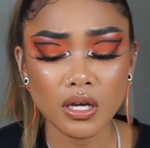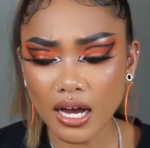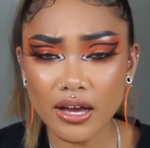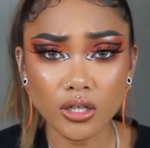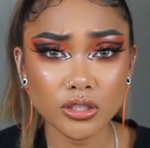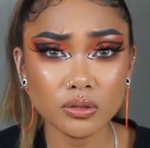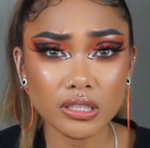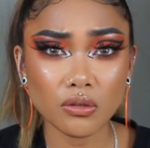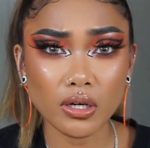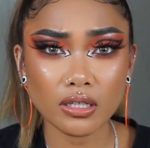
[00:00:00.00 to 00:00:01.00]
I also
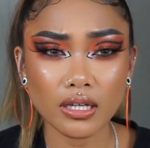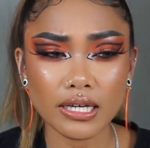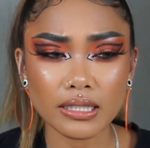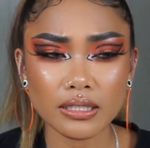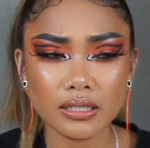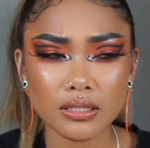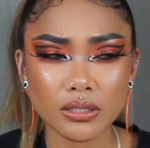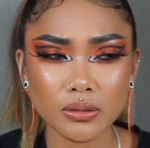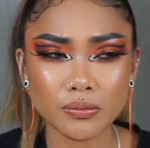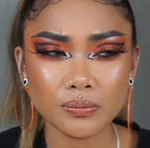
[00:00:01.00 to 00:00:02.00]
didn't want to like, you
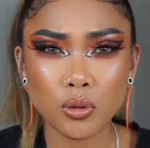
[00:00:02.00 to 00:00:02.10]
know,